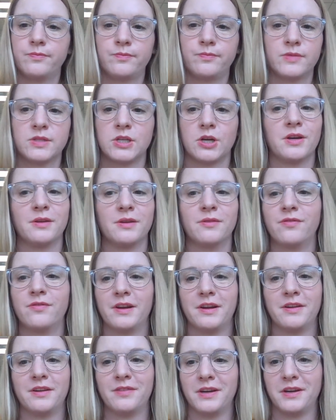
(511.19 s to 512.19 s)
started
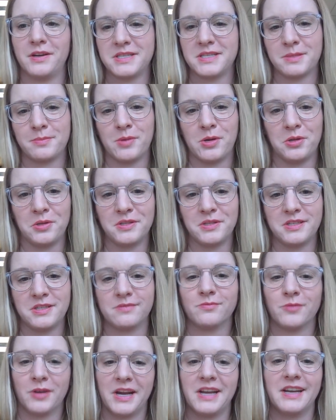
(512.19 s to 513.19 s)
very, very small t-
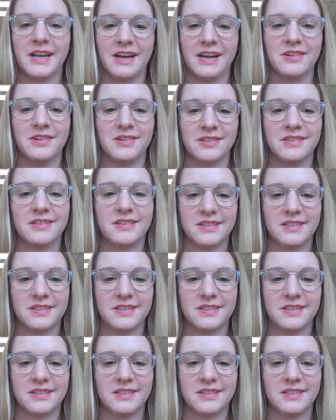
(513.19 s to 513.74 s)
right now.